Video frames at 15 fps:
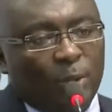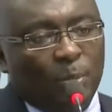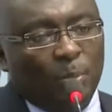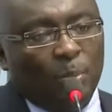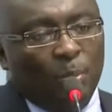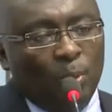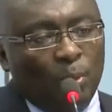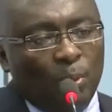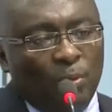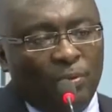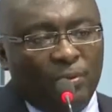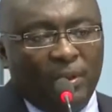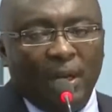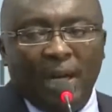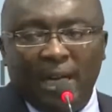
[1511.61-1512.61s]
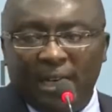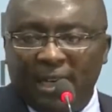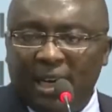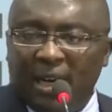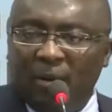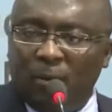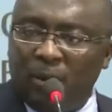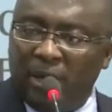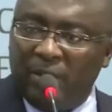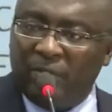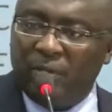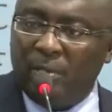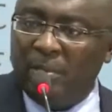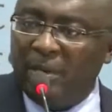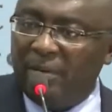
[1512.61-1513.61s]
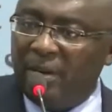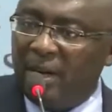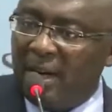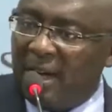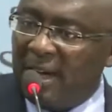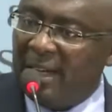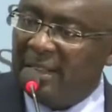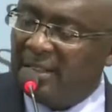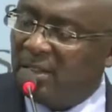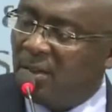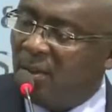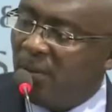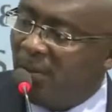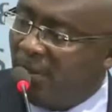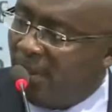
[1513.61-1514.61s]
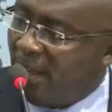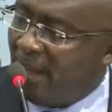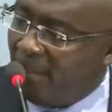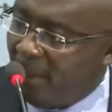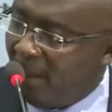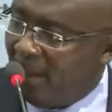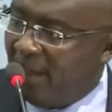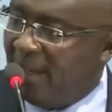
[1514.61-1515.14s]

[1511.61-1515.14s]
to move Ghana away from a reliance on thermal